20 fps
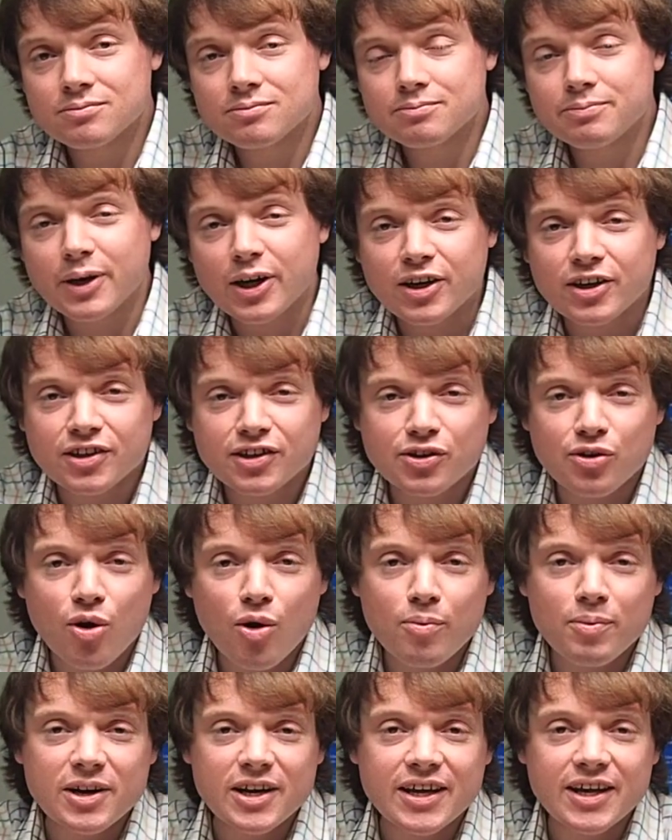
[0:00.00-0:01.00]
because
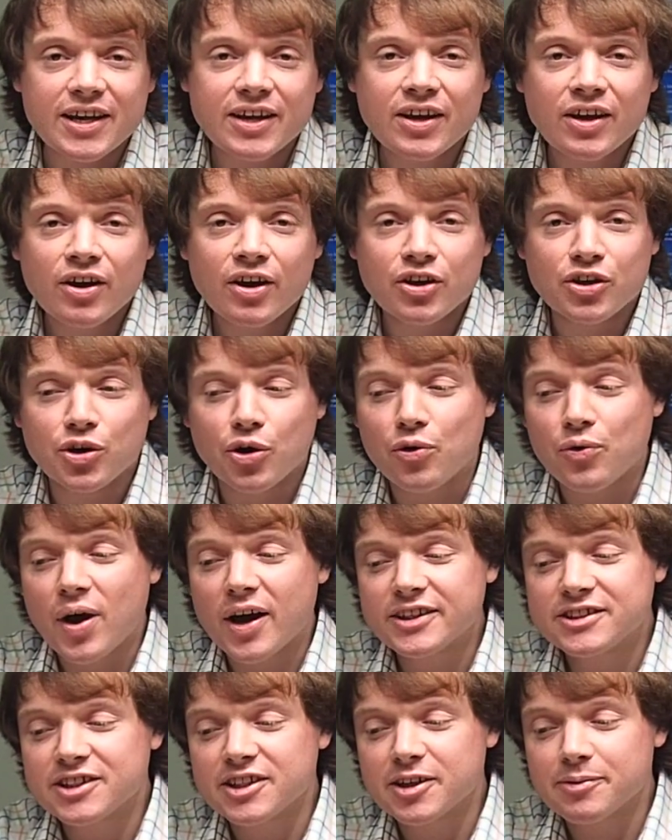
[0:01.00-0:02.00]
normally you're
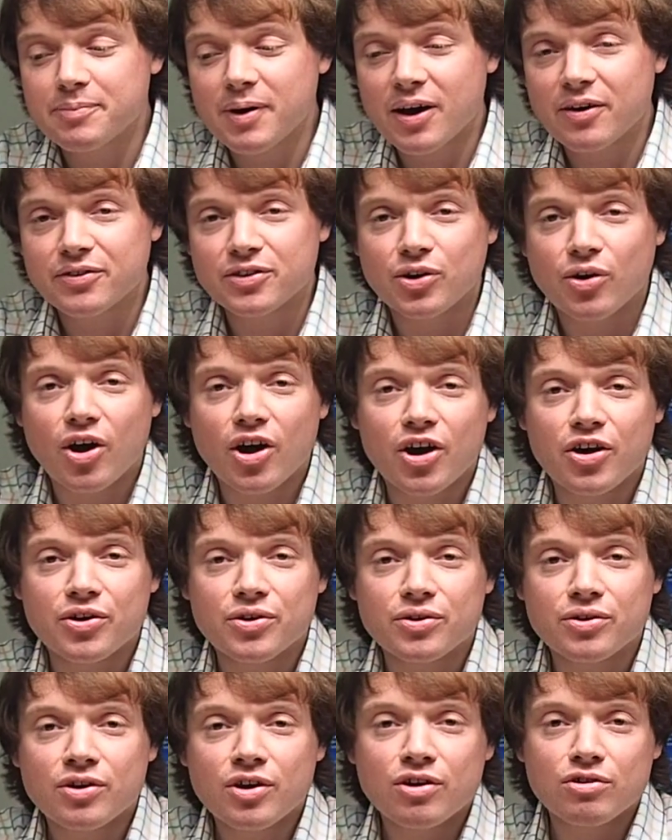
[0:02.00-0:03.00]
writing about your
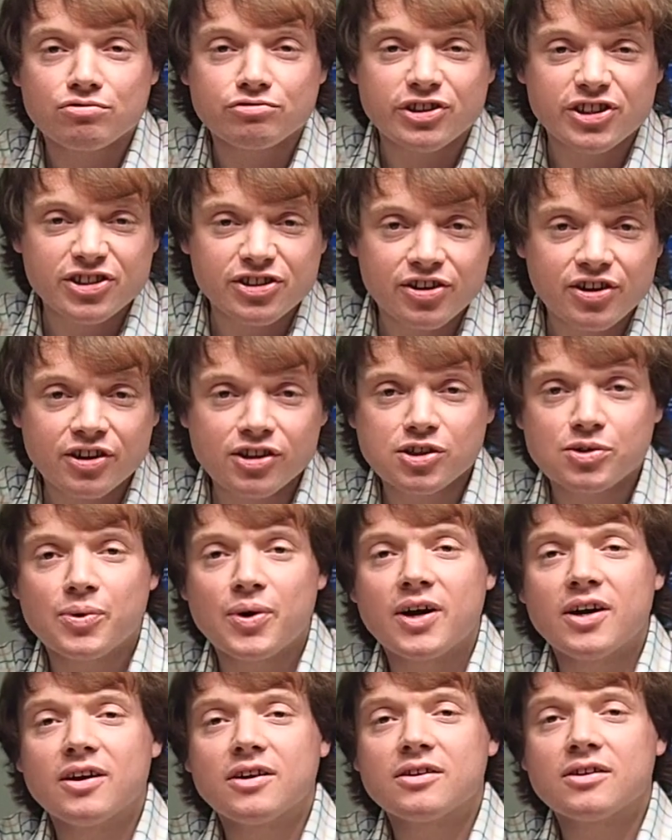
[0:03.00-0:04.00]
own research
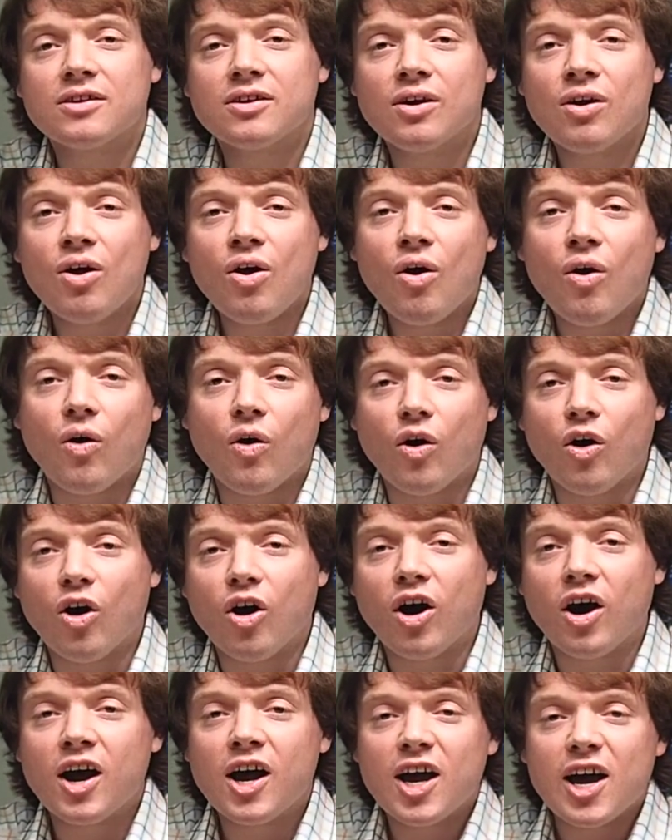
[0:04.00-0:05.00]
work
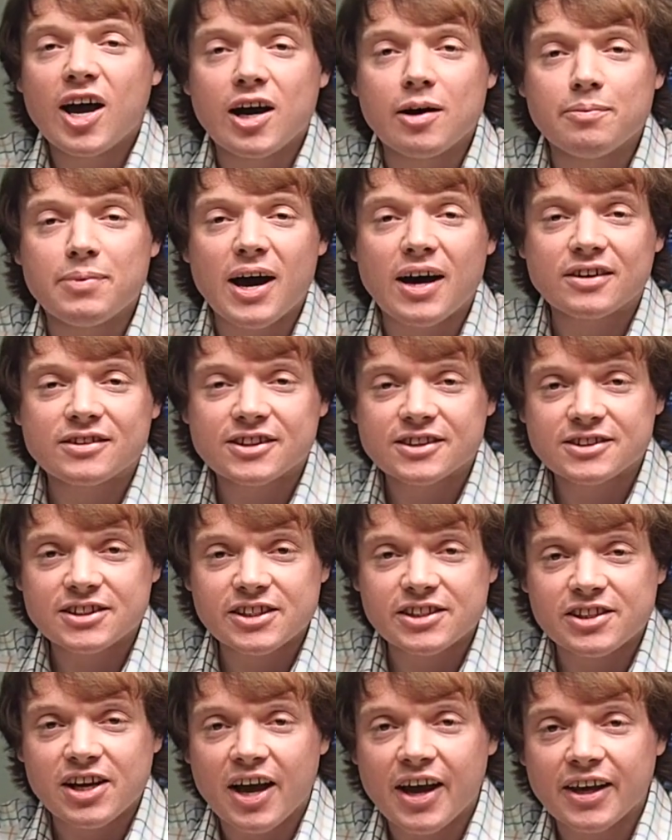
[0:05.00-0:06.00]
or about a
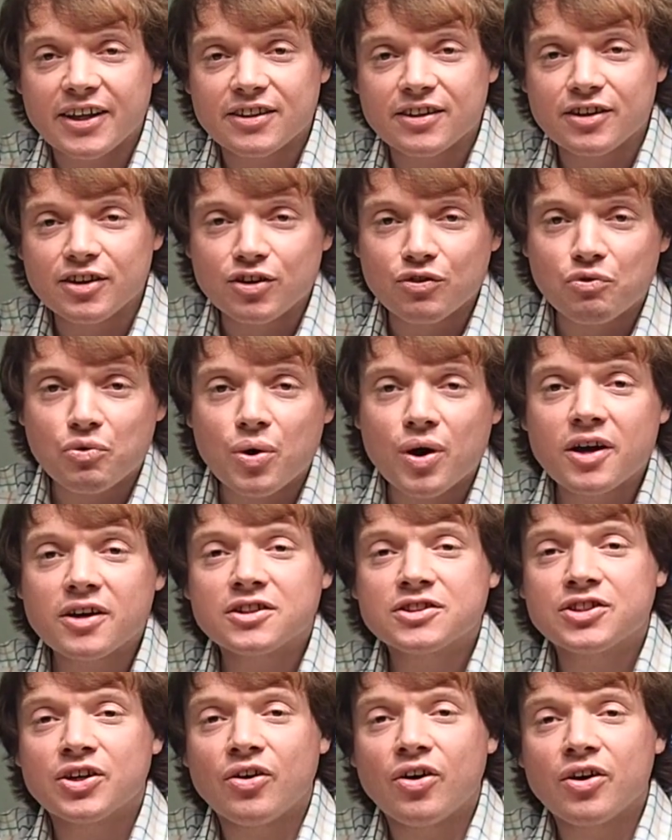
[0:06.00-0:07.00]
design that you've
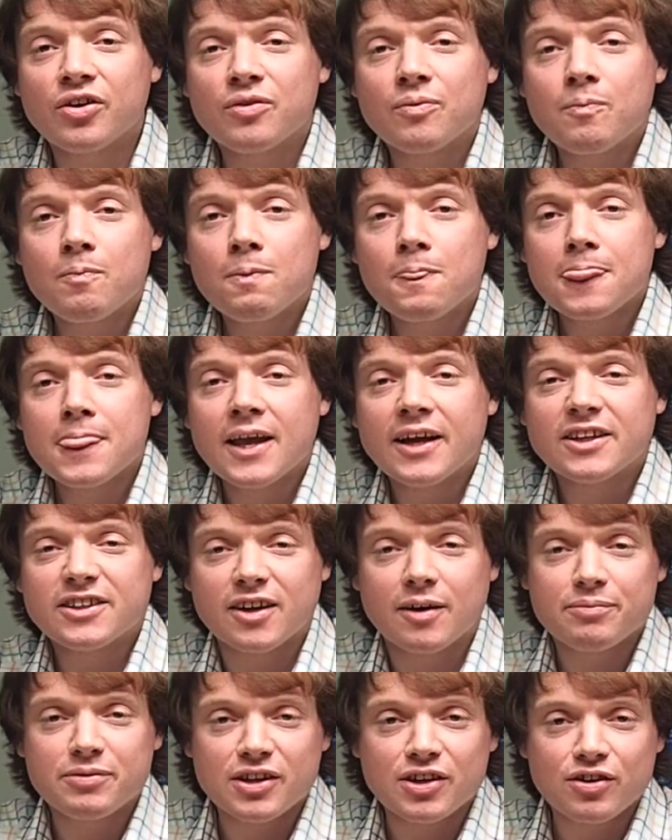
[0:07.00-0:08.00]
worked on,
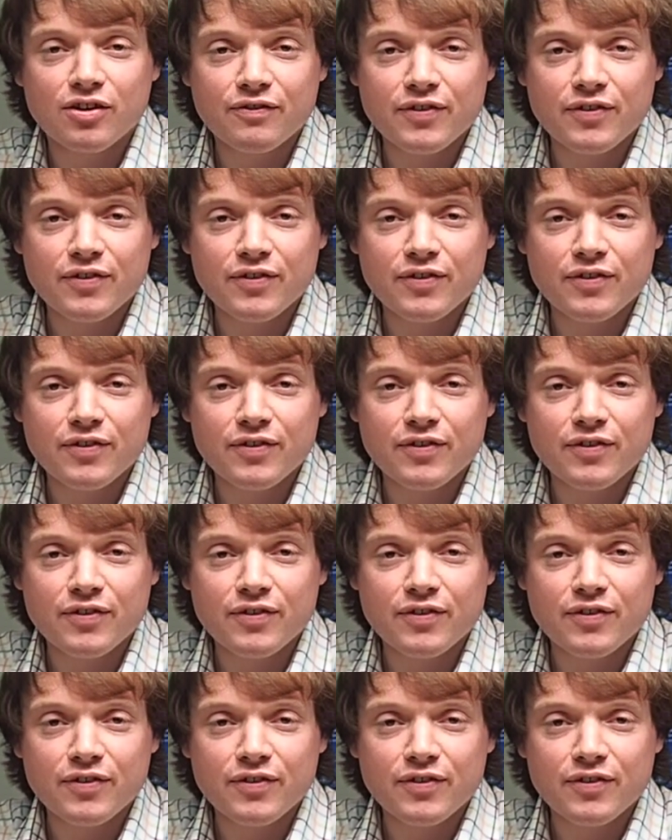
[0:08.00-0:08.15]
something you're